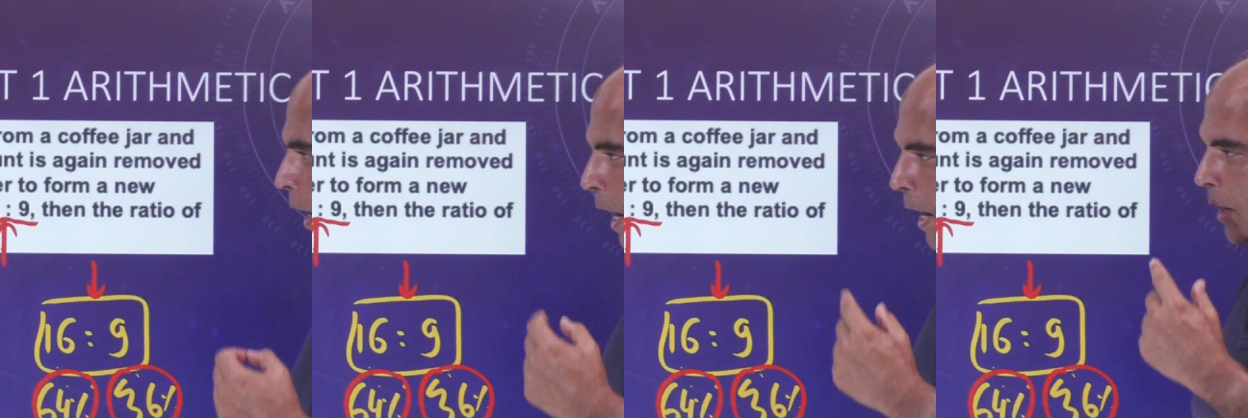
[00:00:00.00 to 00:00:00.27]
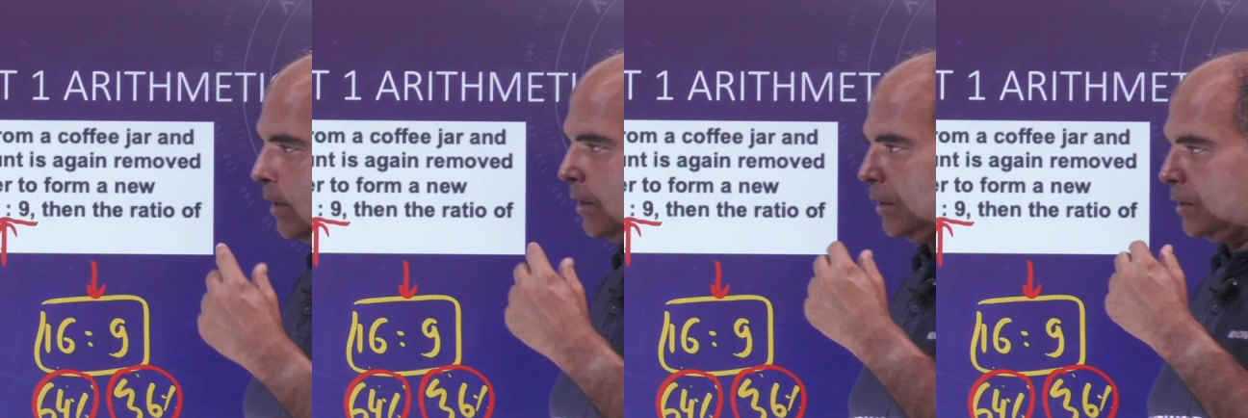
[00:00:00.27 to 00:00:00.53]

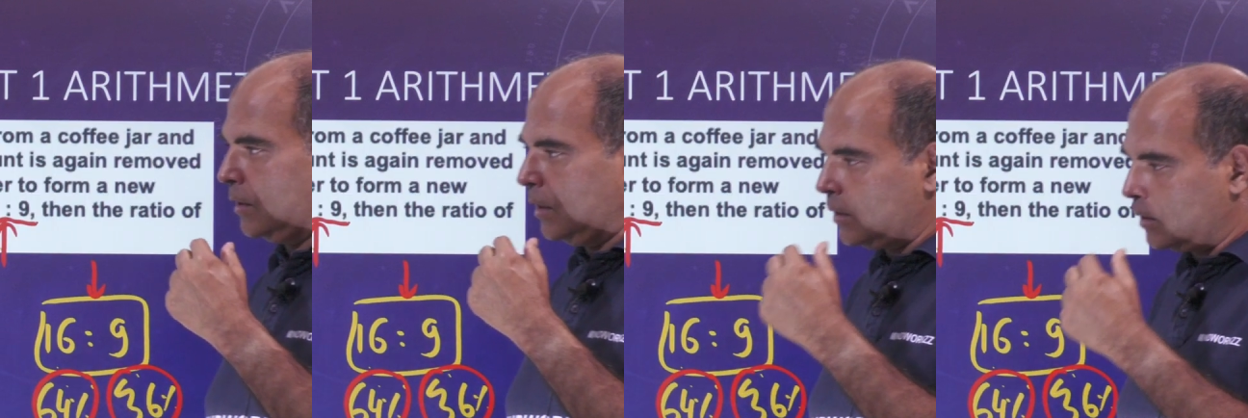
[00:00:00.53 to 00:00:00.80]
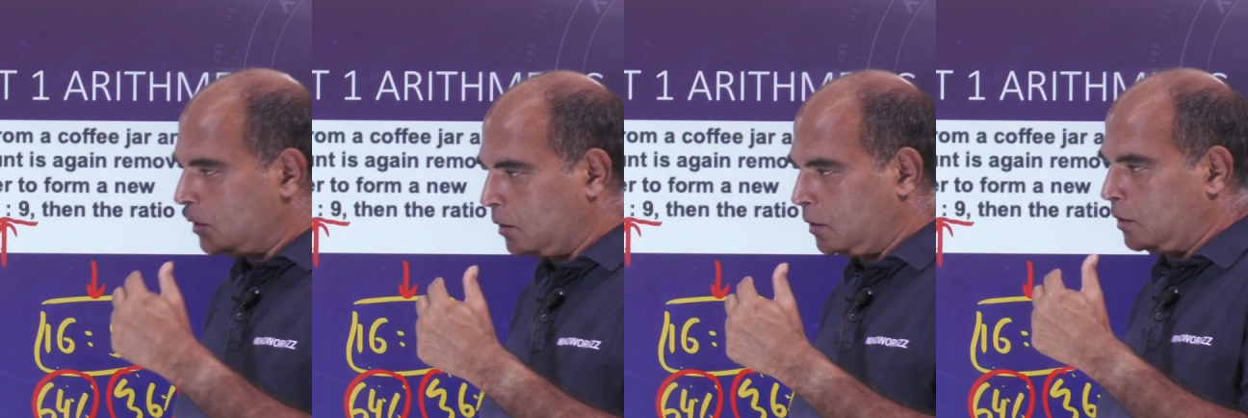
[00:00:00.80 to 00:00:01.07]
And
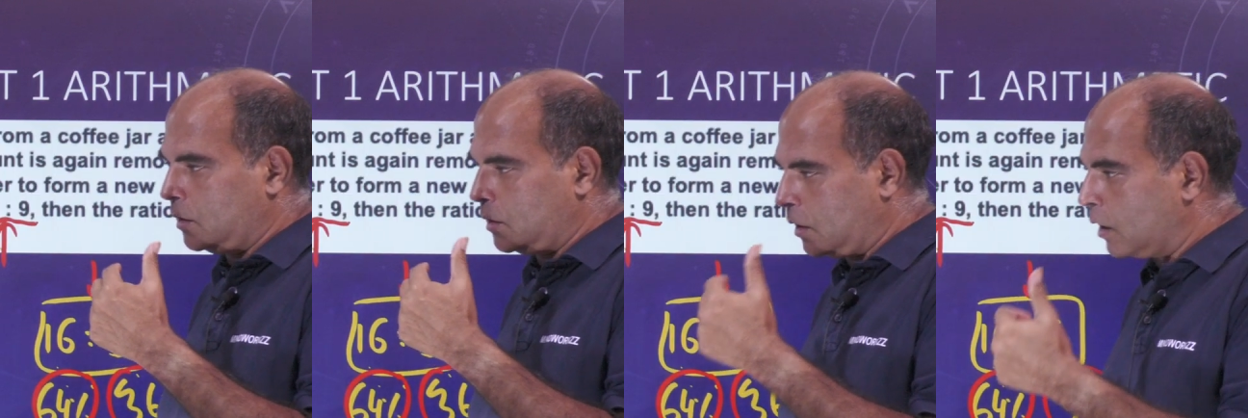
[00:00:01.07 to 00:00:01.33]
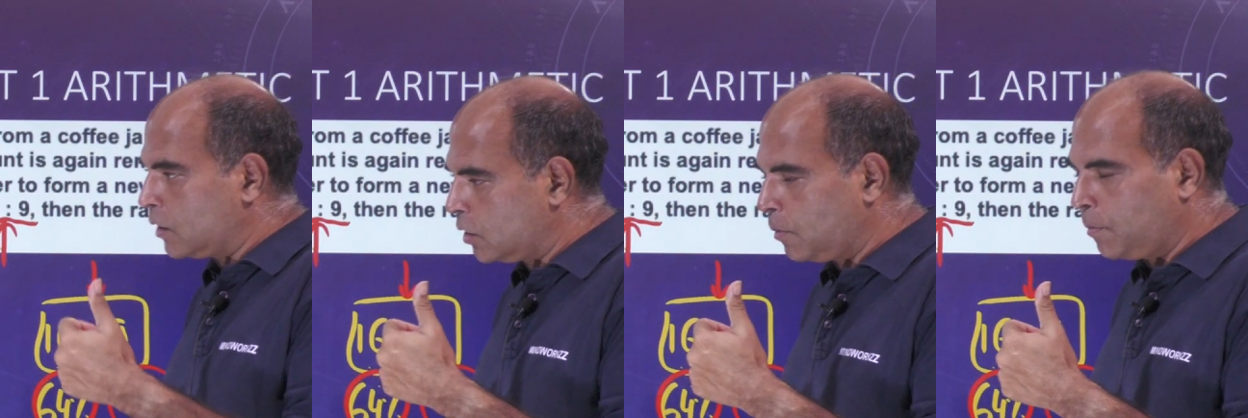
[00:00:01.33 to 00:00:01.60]
this
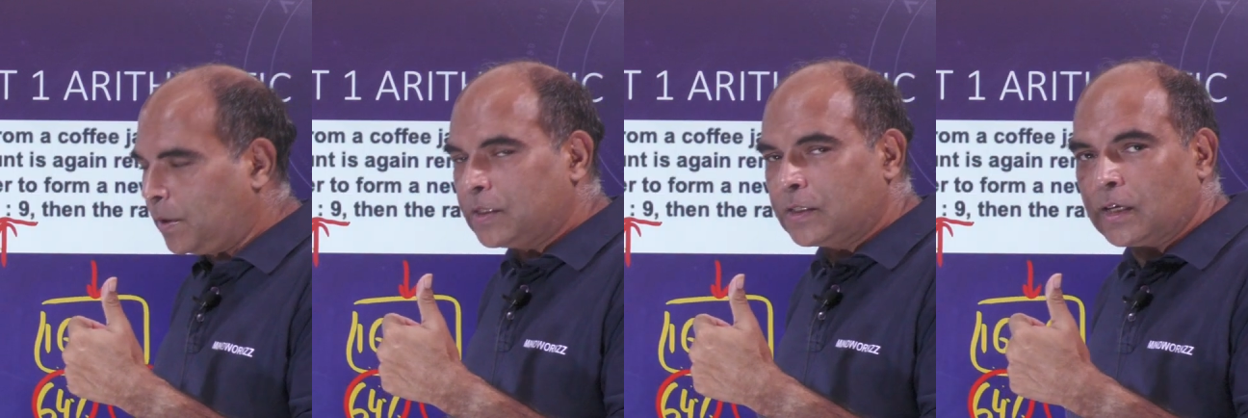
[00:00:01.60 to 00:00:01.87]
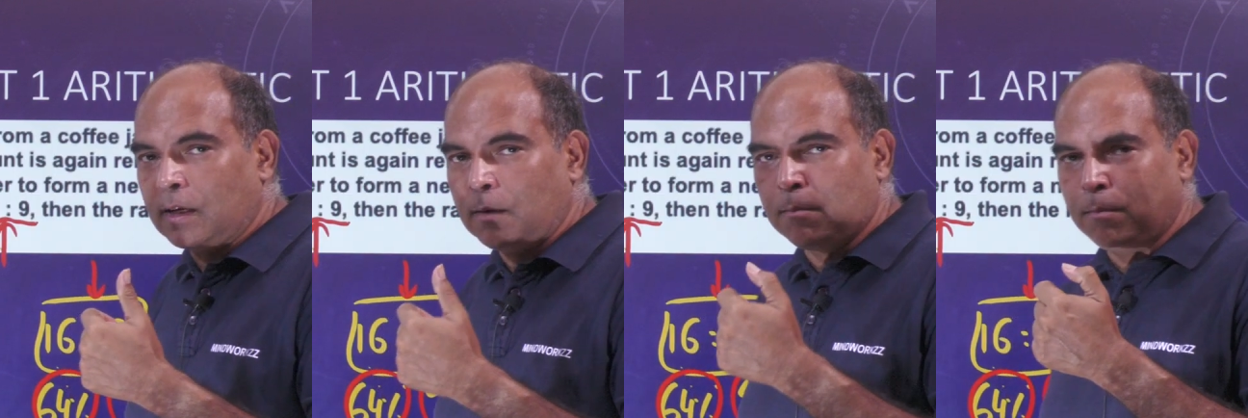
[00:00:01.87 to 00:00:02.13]
structure
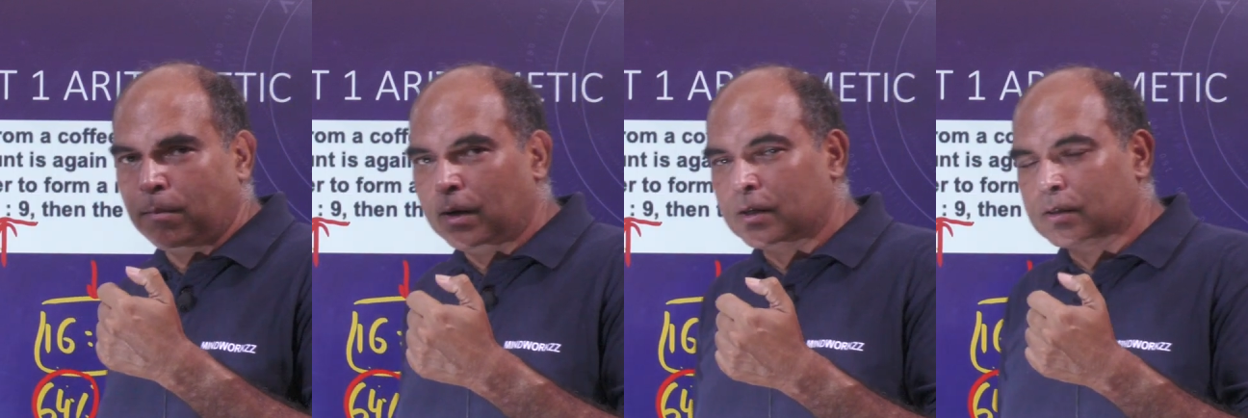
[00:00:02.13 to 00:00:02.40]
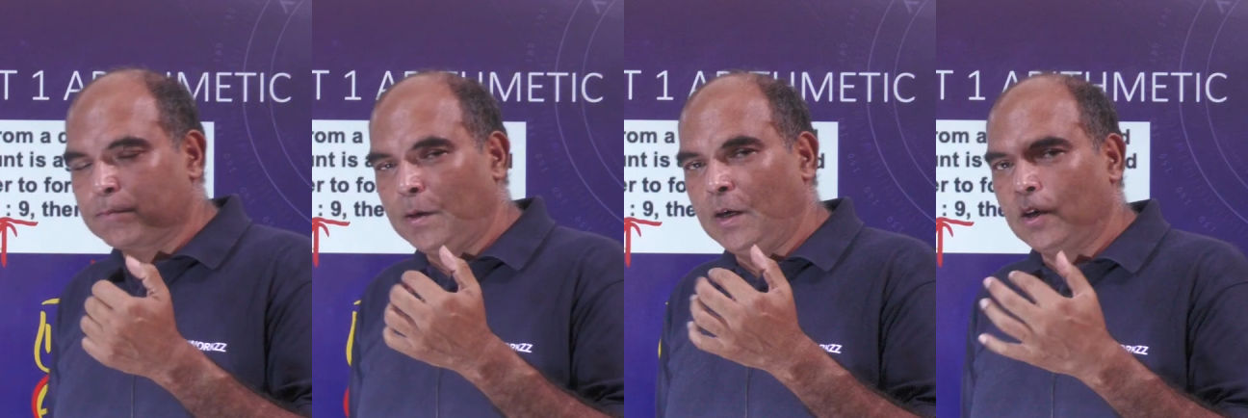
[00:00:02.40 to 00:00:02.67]
basically
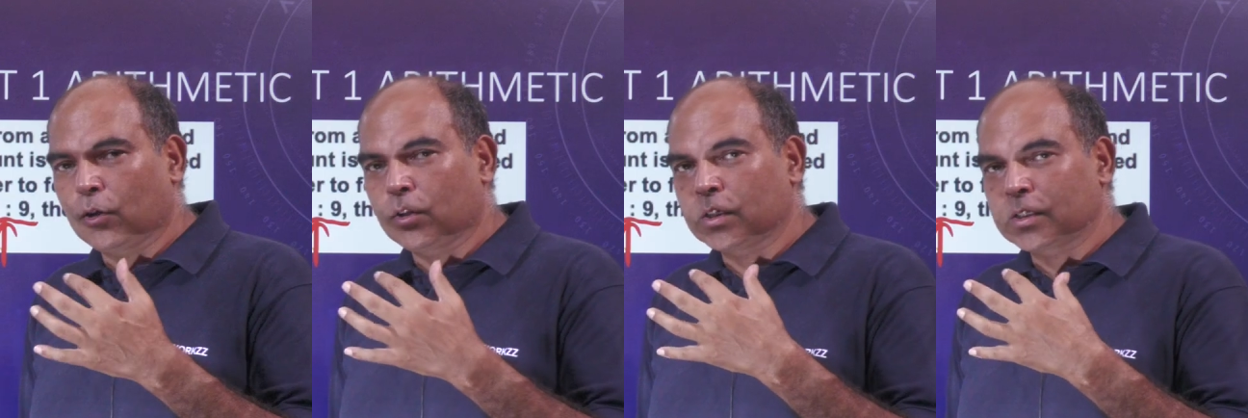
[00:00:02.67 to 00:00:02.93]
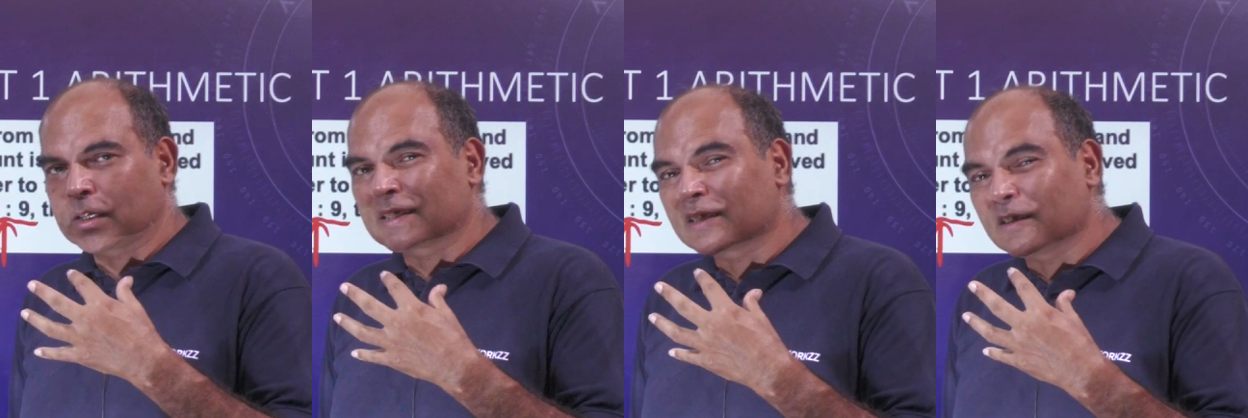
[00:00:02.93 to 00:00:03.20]
is built on the
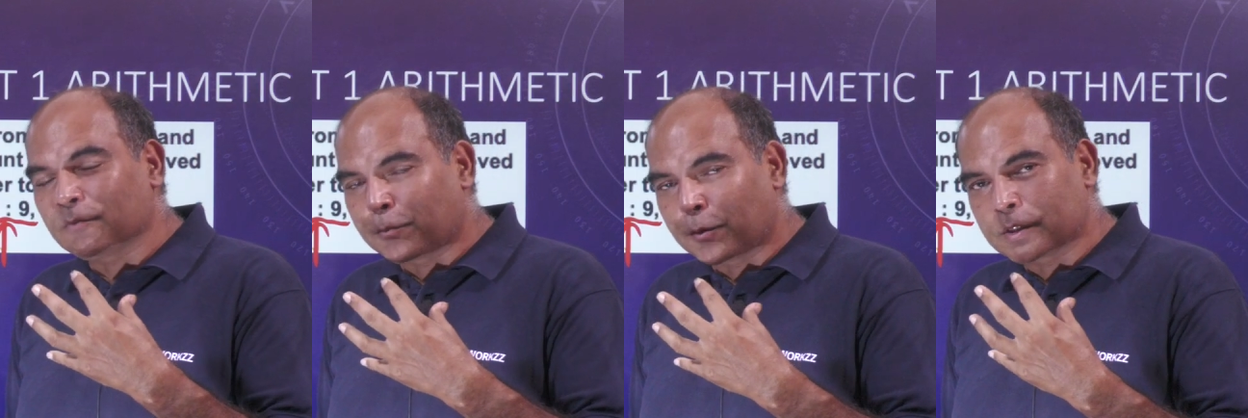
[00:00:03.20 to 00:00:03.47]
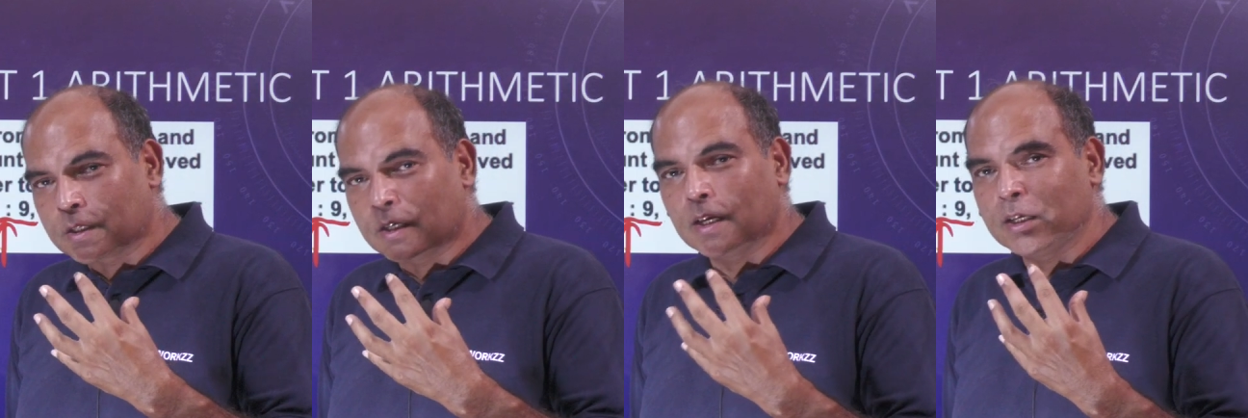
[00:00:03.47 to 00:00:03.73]
success
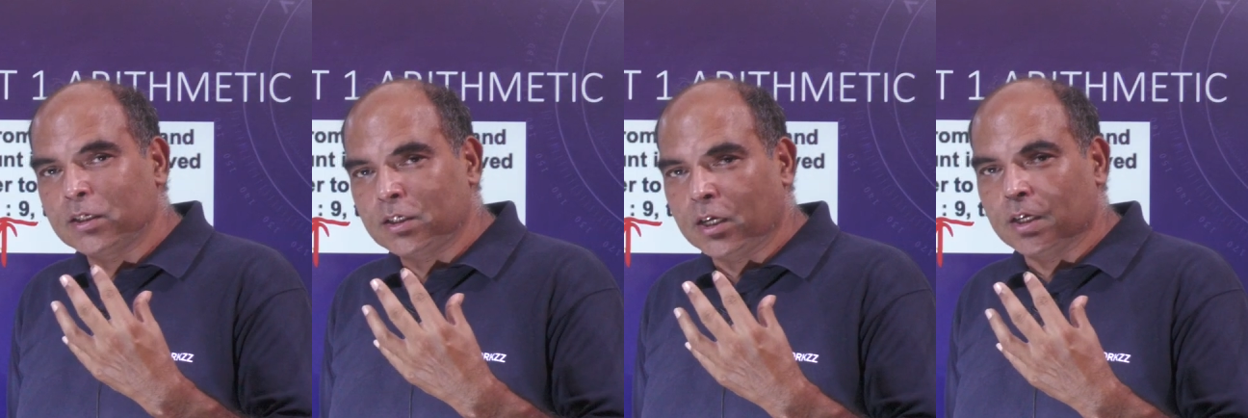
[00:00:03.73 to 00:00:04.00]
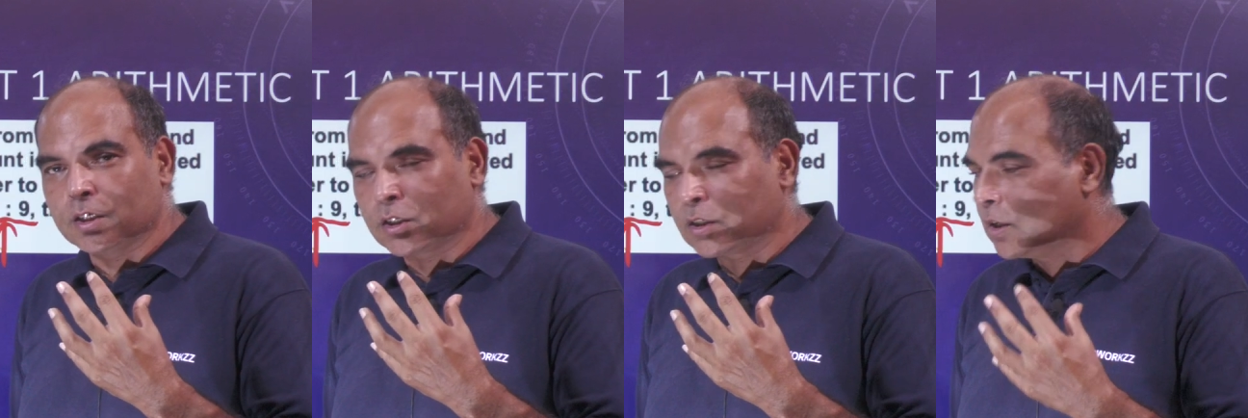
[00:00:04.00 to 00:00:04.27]
percentage
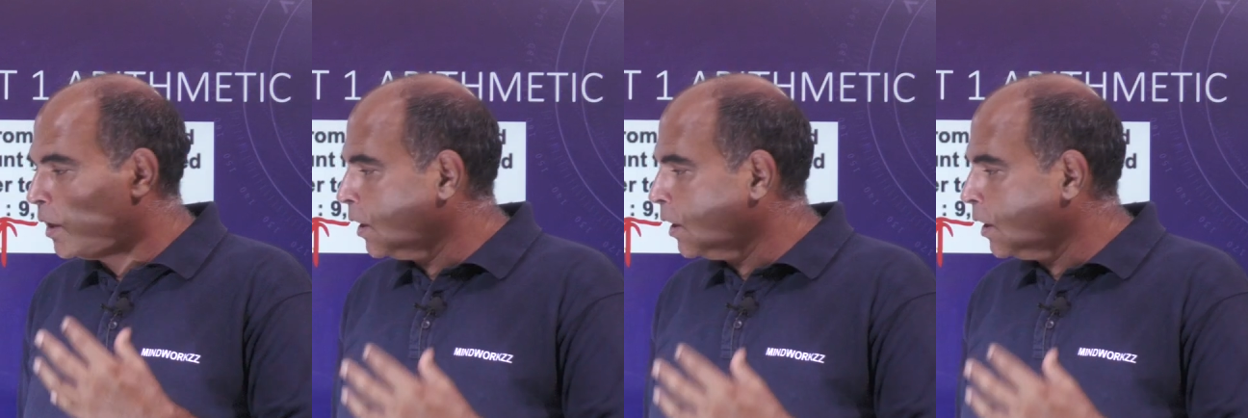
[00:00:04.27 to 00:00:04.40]
change.